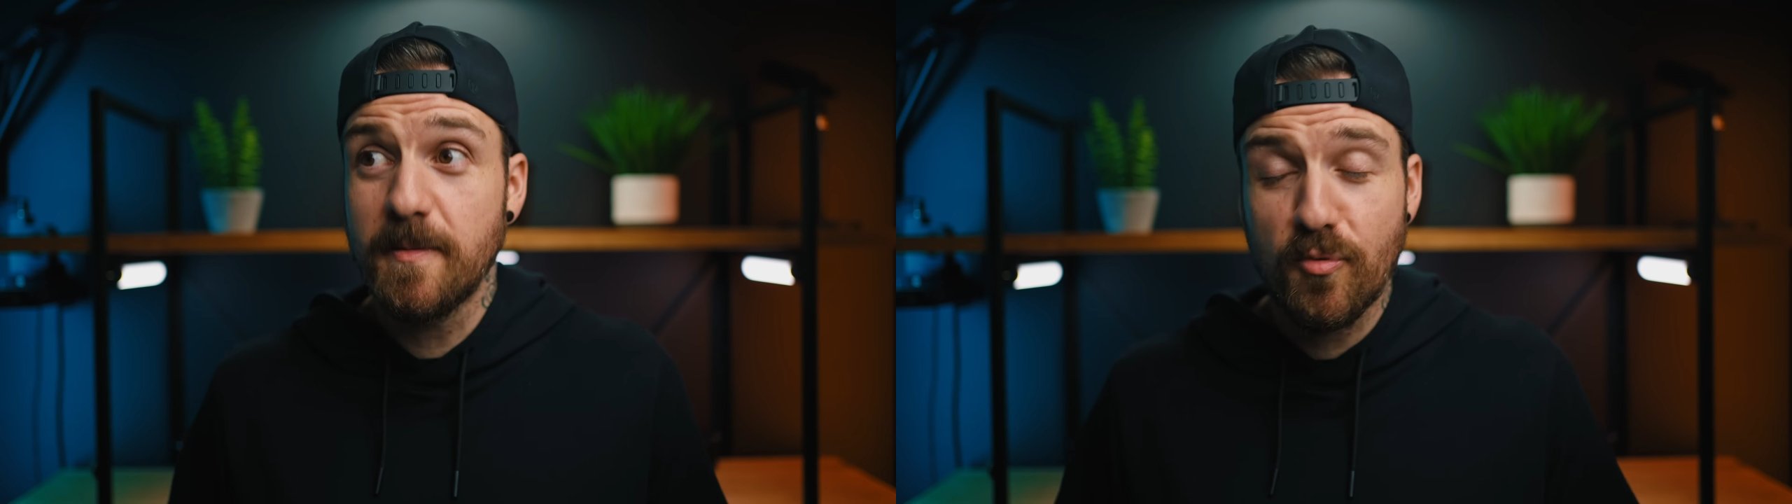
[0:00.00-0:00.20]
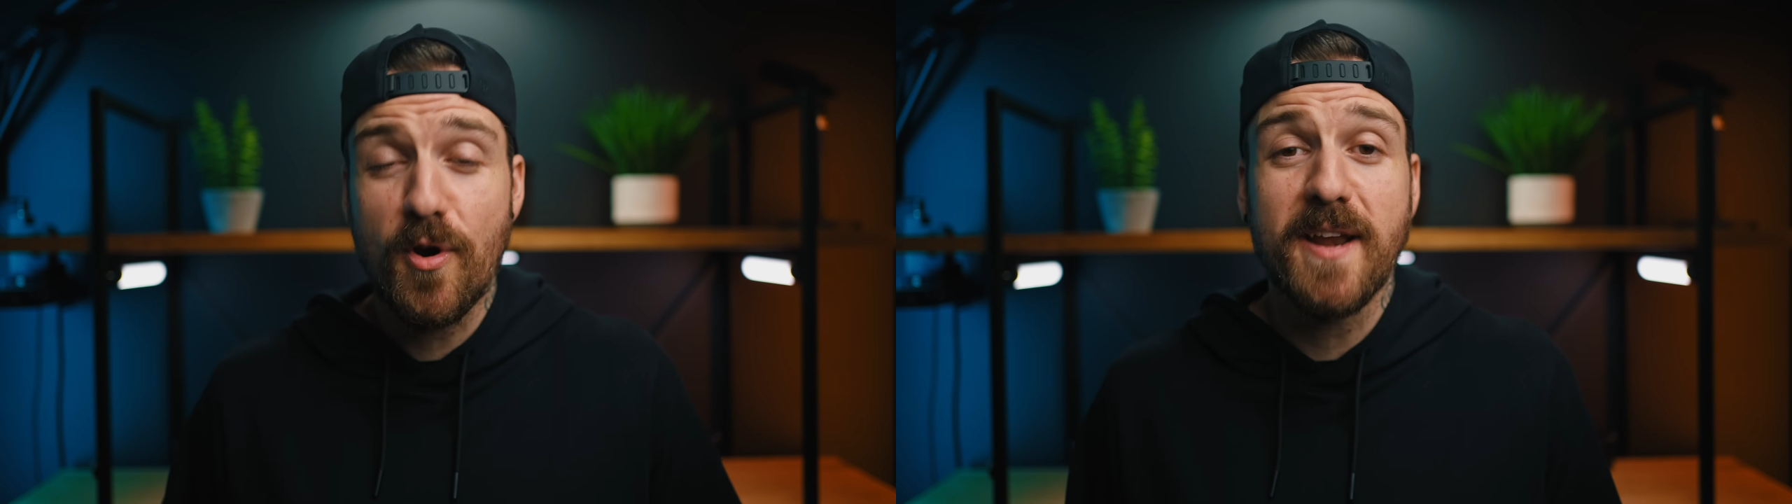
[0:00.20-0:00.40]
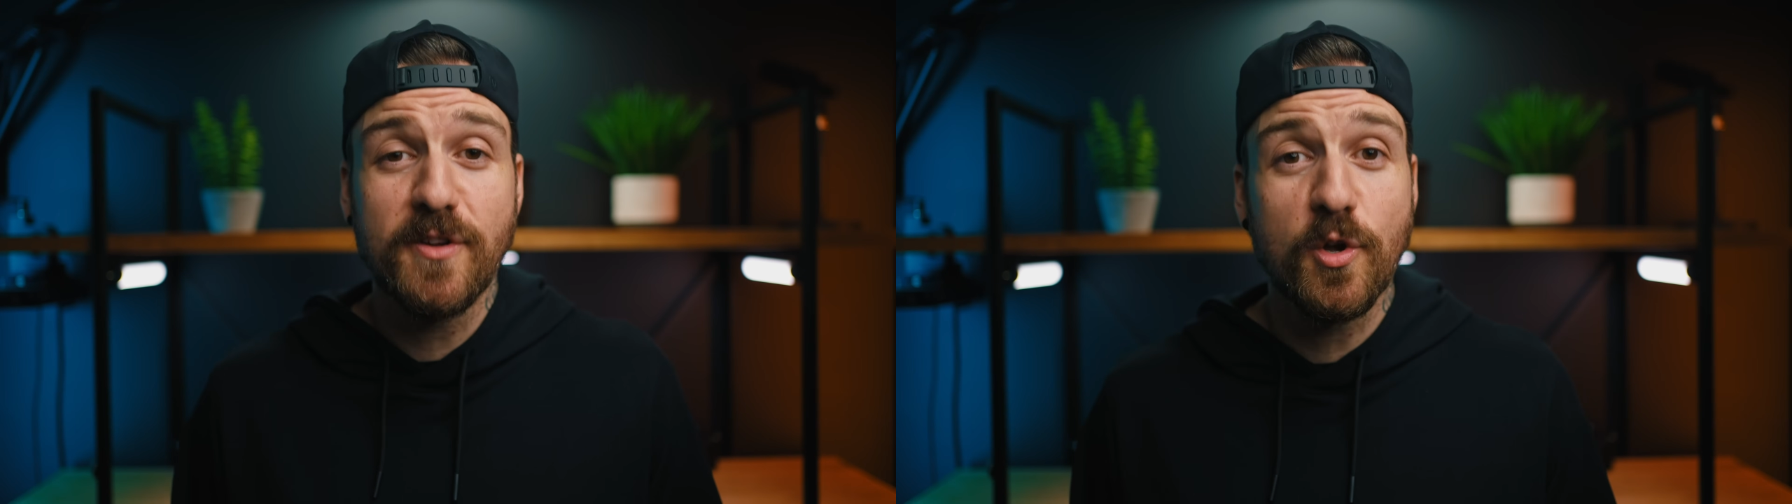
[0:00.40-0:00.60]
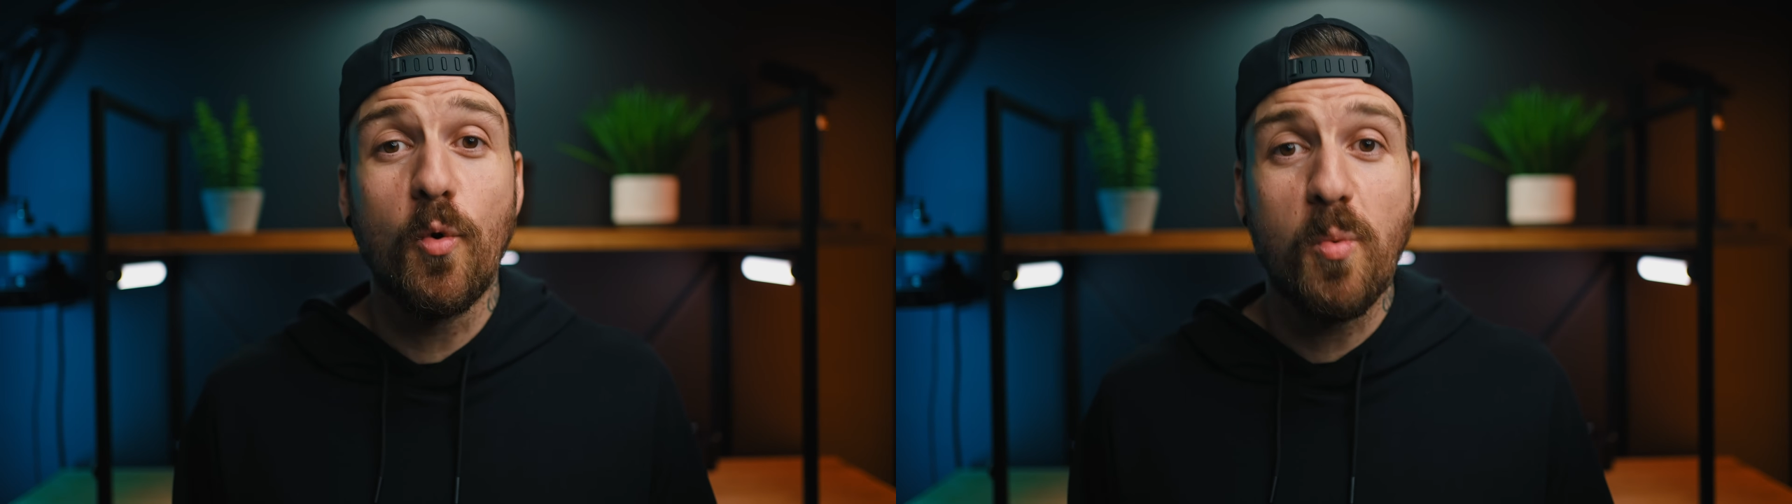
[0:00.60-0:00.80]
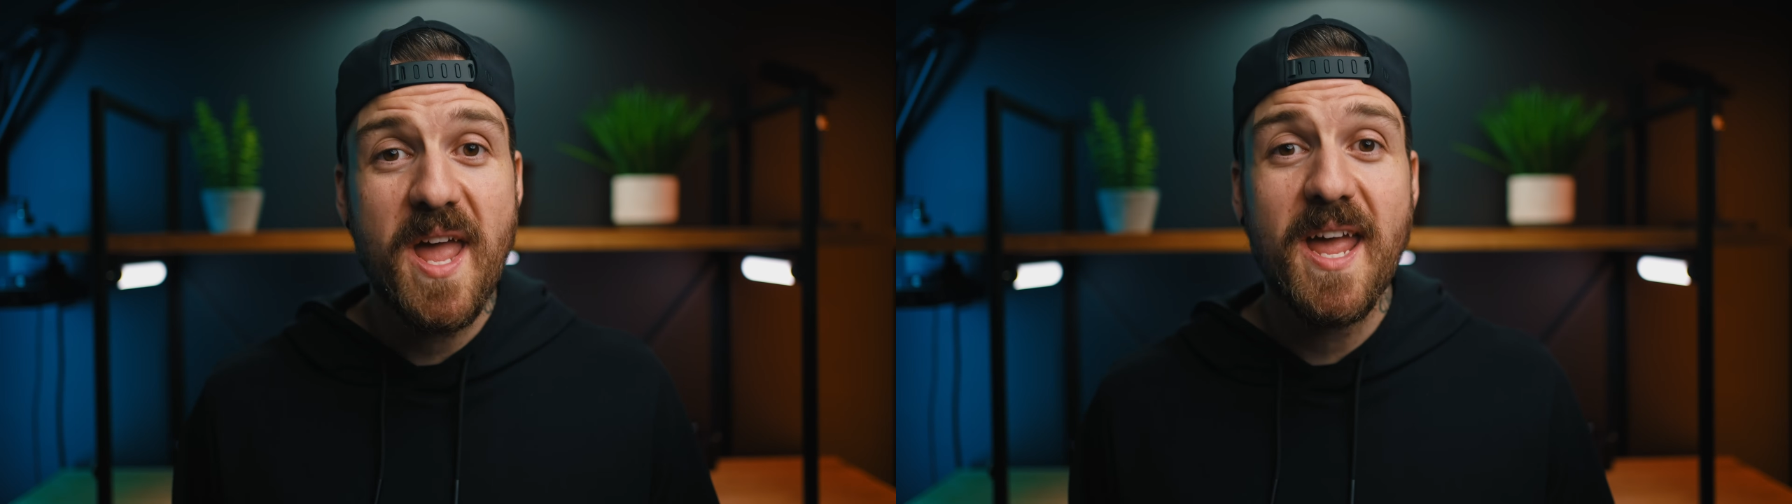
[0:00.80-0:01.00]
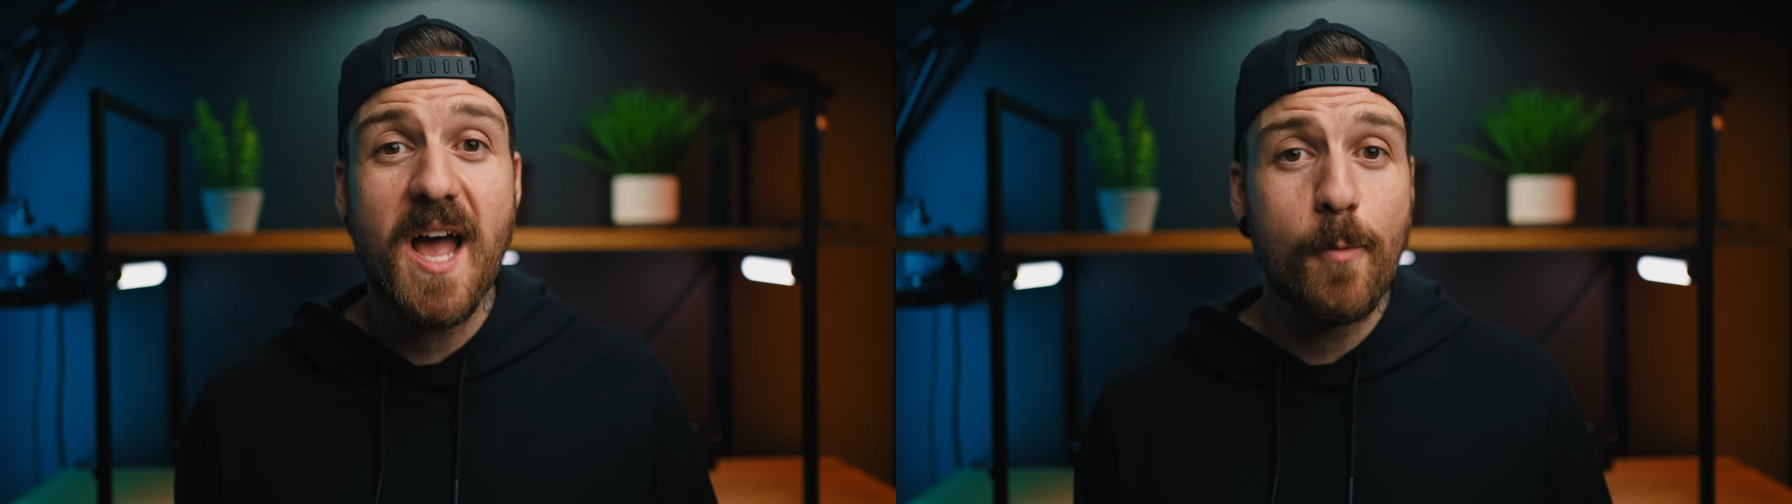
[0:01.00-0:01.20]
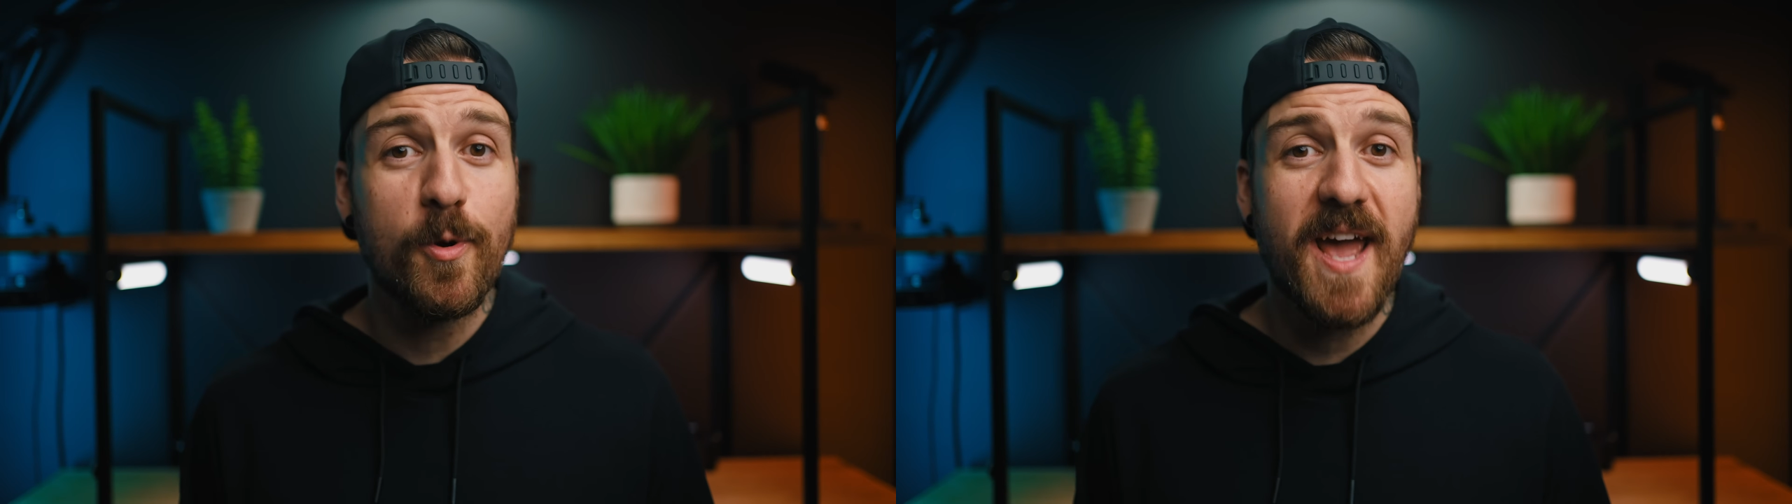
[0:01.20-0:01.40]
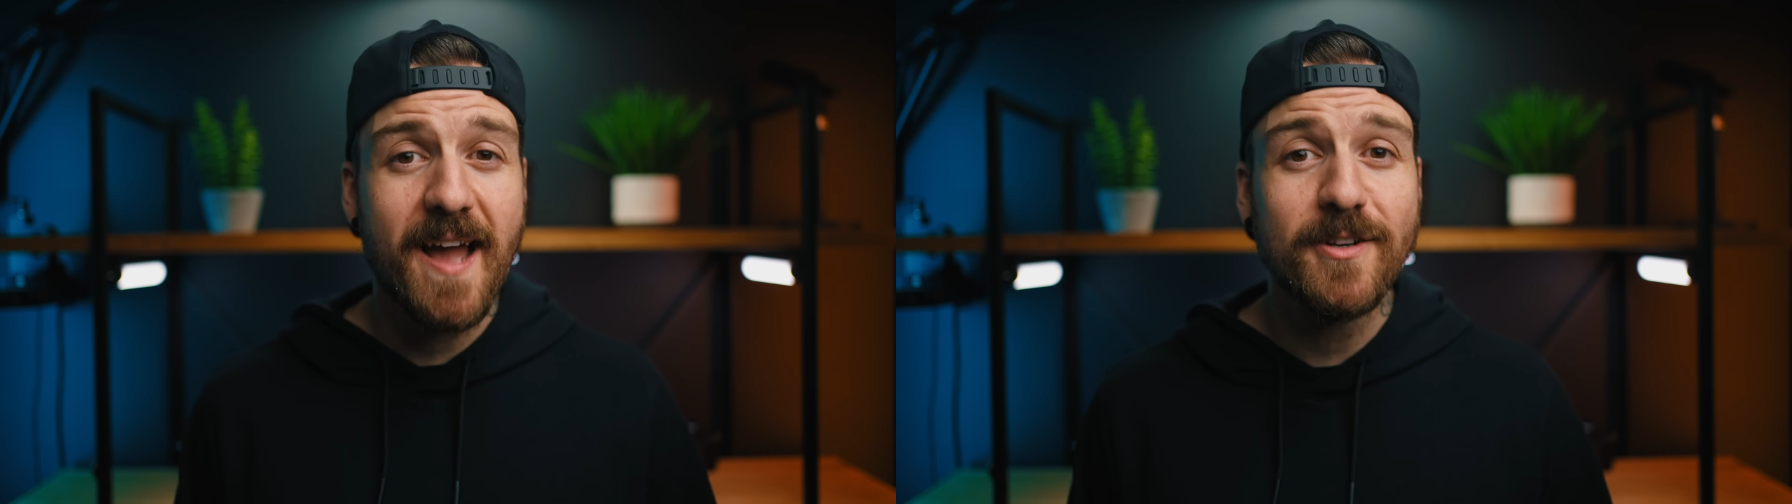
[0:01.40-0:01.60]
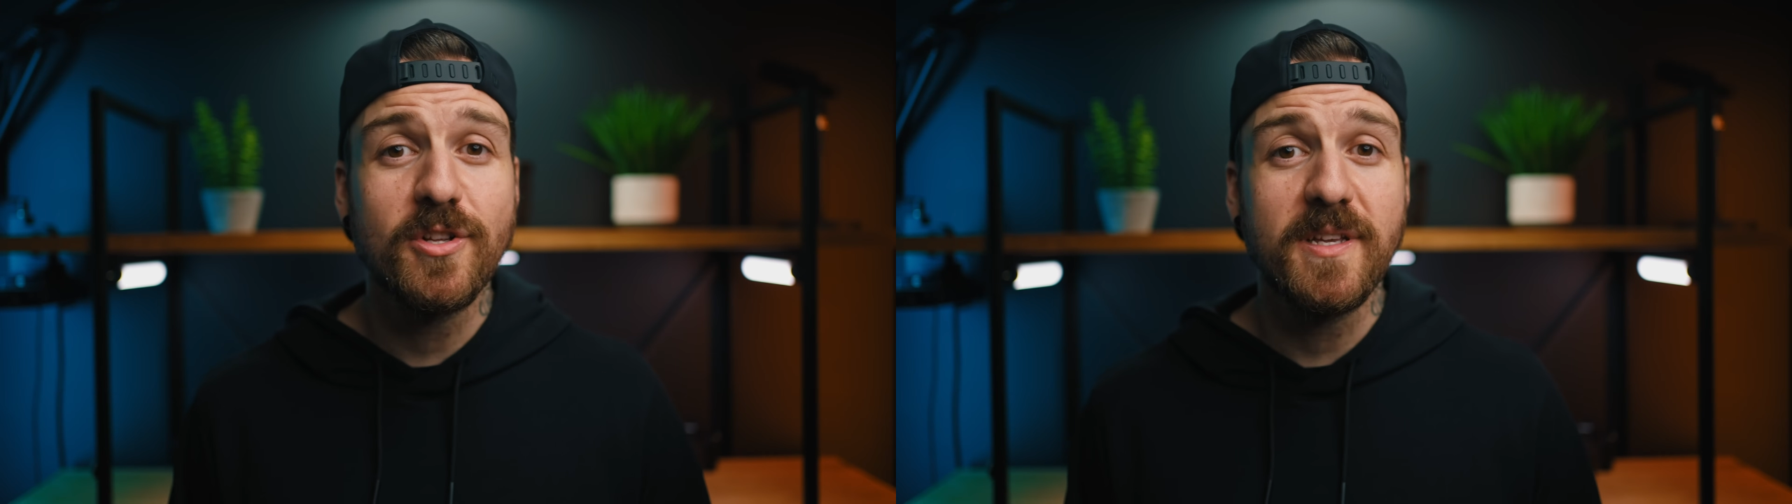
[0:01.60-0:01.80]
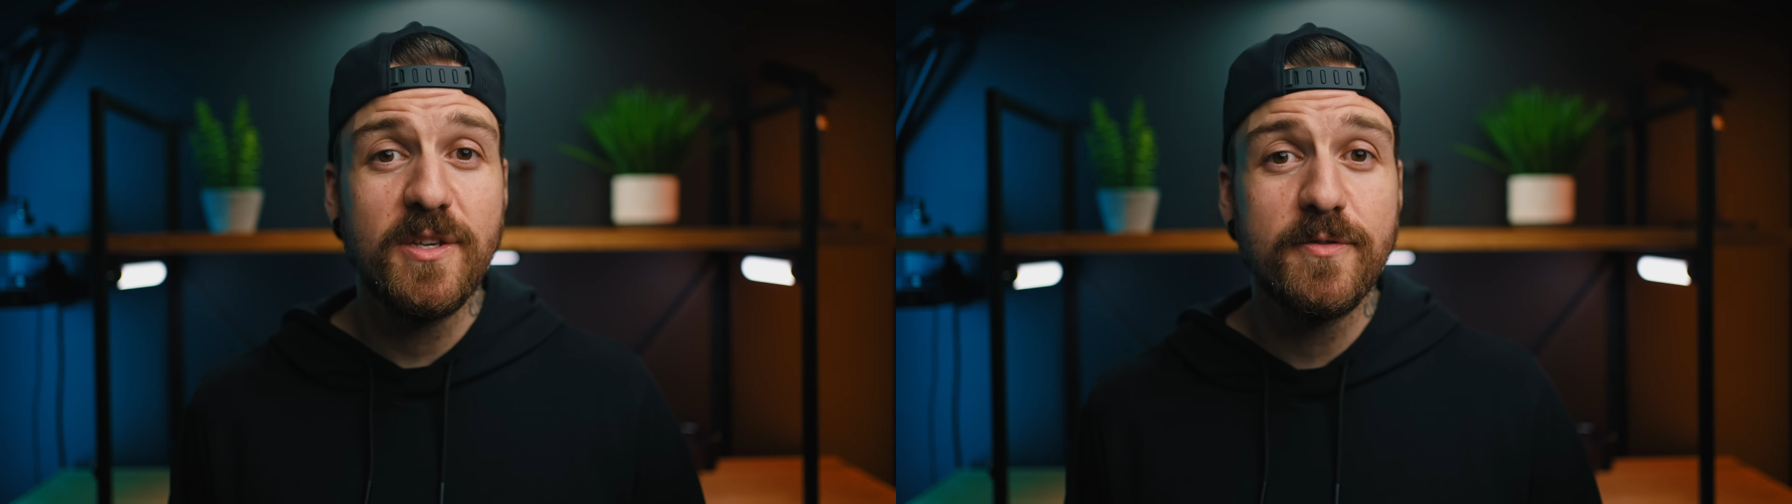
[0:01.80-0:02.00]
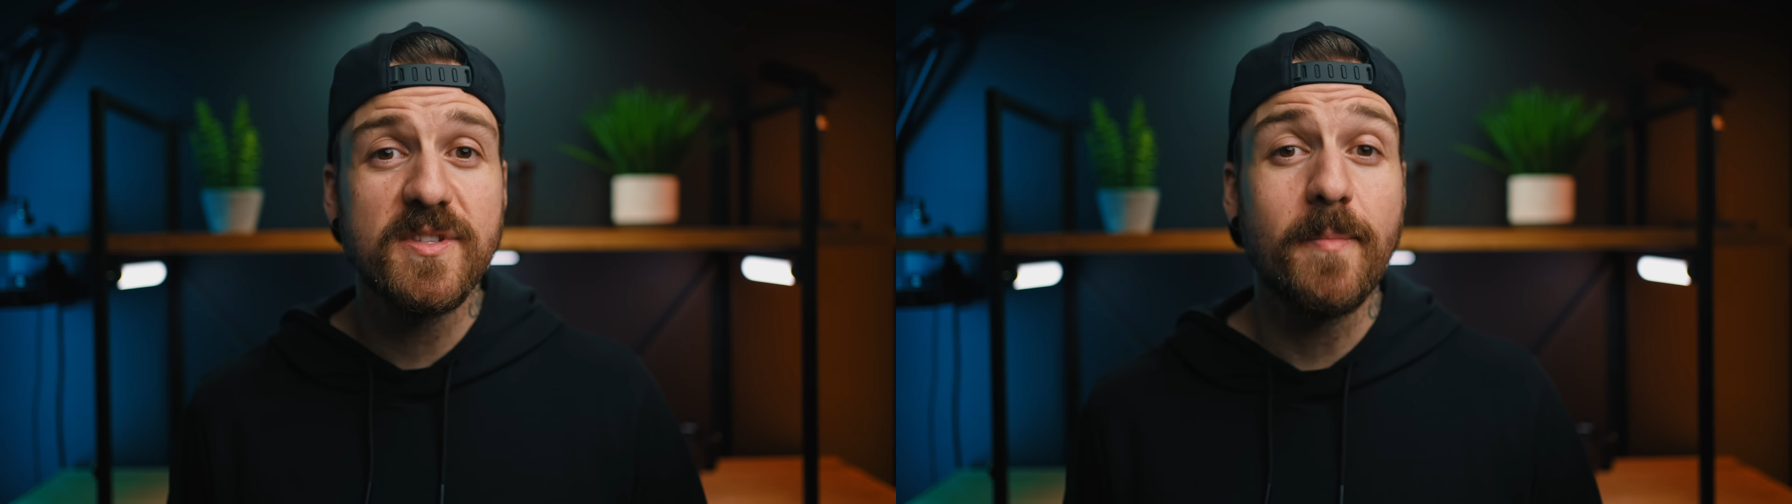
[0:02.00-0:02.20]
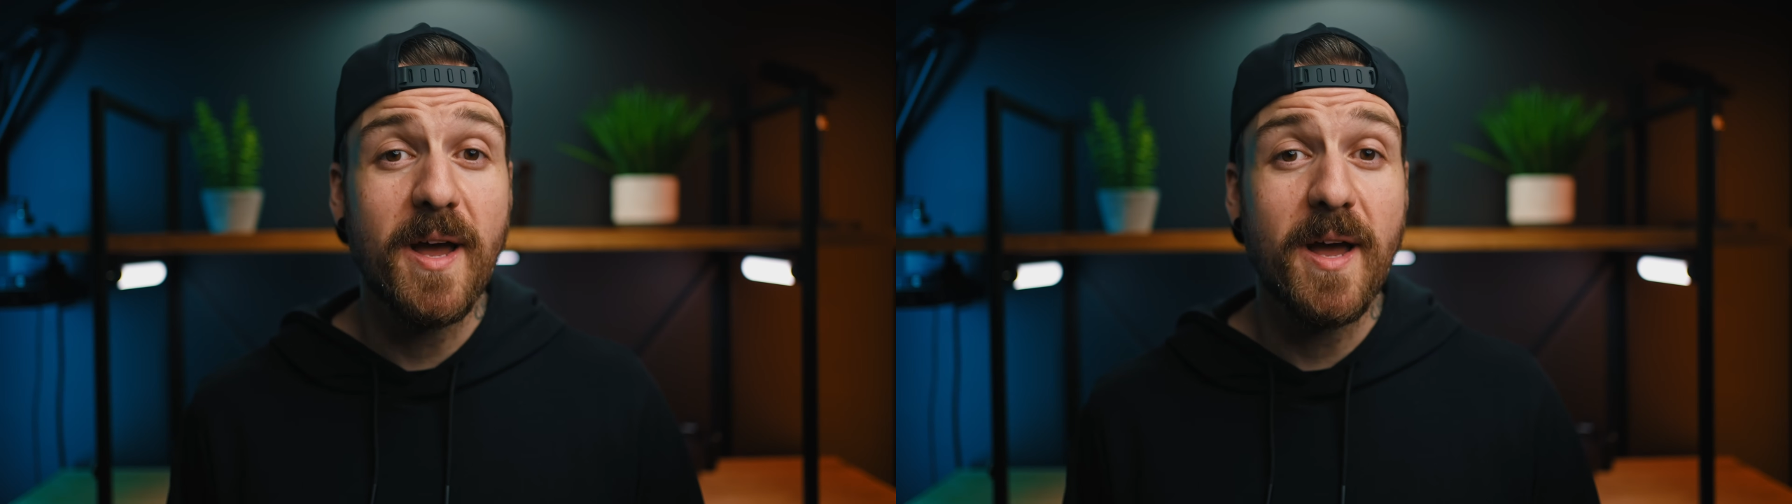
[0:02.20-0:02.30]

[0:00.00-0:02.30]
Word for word: practical way I would actually use them